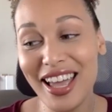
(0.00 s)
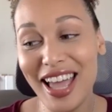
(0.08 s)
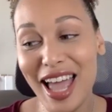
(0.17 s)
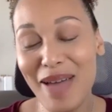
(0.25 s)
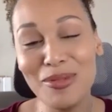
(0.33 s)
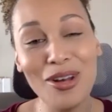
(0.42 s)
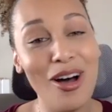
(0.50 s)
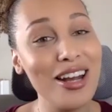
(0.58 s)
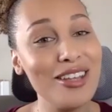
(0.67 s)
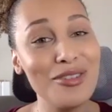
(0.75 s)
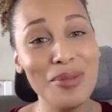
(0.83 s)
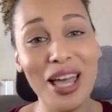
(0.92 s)
am not
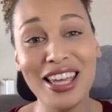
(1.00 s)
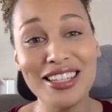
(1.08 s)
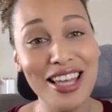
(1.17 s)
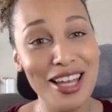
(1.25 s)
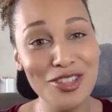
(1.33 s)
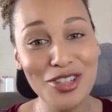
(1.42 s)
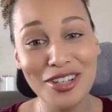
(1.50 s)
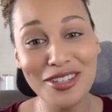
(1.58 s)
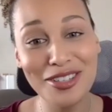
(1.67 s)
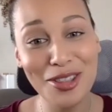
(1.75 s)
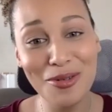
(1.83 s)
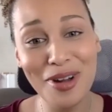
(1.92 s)
even paying attention
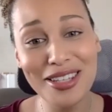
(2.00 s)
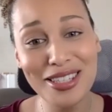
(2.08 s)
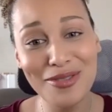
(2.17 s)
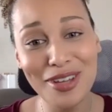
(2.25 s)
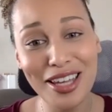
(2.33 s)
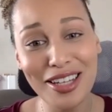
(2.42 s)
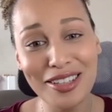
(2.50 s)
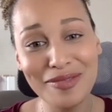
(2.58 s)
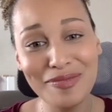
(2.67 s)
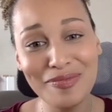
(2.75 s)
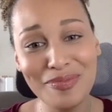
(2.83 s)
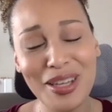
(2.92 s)
to the rest of it,
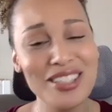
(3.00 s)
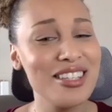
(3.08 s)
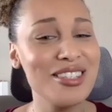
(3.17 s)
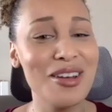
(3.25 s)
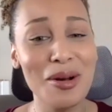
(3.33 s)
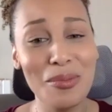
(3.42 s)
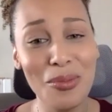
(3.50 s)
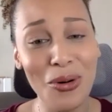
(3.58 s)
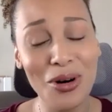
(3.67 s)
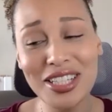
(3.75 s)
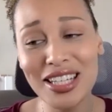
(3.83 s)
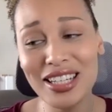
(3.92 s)
yeah, because it's not
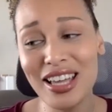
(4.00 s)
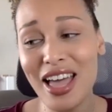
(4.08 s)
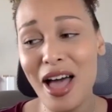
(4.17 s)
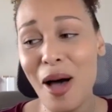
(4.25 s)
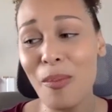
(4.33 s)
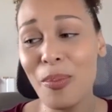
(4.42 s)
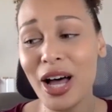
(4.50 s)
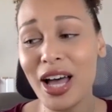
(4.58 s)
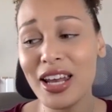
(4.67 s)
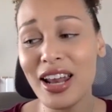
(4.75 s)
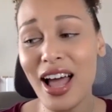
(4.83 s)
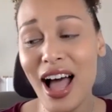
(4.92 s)
important.
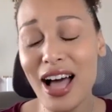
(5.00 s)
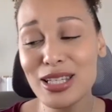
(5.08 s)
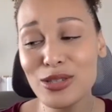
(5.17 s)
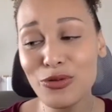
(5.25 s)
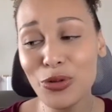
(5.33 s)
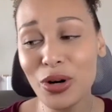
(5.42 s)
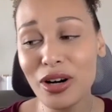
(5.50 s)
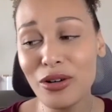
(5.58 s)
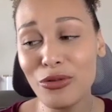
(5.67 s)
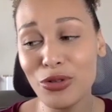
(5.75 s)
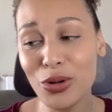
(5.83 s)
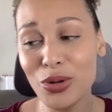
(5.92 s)
But as
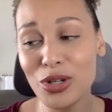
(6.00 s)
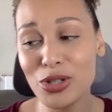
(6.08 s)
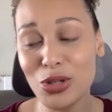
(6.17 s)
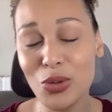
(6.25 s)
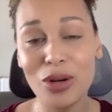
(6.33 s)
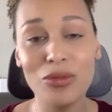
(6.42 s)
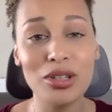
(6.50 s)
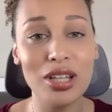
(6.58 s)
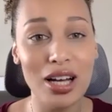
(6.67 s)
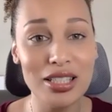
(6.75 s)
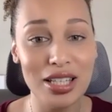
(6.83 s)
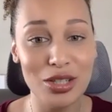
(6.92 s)
for viewers who are
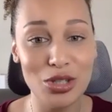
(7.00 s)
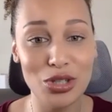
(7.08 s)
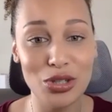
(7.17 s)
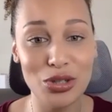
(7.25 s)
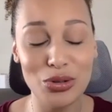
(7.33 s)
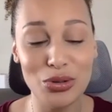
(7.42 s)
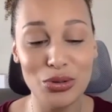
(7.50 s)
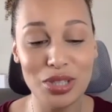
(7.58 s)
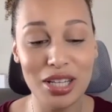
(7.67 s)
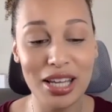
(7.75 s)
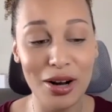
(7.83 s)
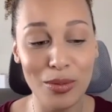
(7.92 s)
reluctant to
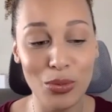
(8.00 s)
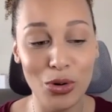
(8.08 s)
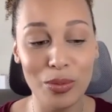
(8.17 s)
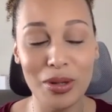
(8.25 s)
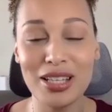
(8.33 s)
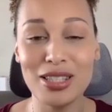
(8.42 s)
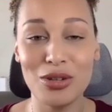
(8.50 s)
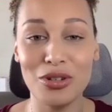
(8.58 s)
get on board because